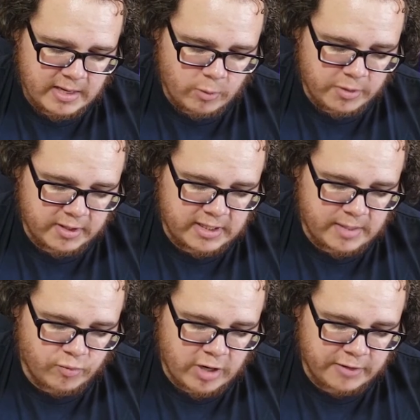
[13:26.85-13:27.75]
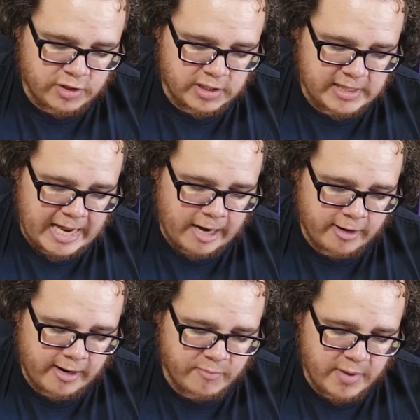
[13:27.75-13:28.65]
With a deep breath, she staggered
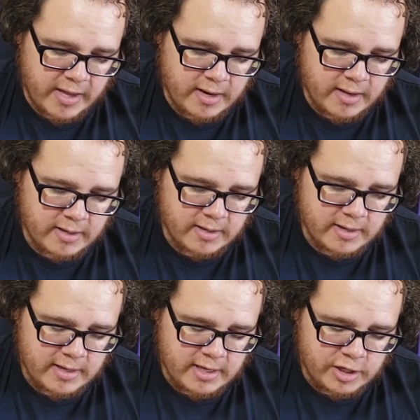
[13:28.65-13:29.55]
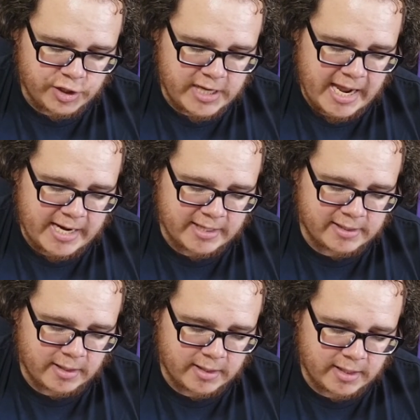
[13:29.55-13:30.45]
out of bed. She hated
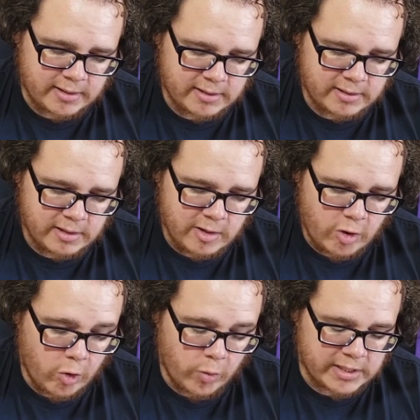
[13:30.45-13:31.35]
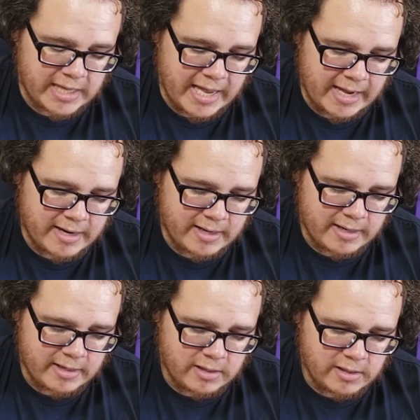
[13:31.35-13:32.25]
Sundays, always had.
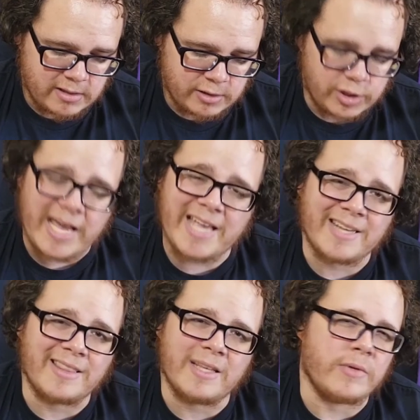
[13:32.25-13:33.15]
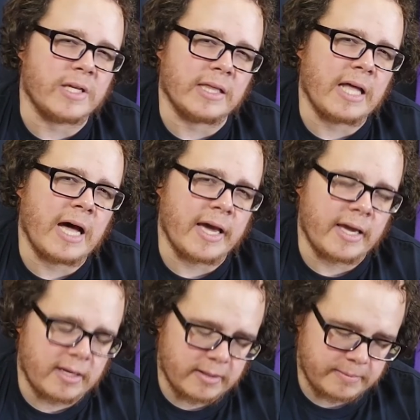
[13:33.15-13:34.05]
She hated living a lie.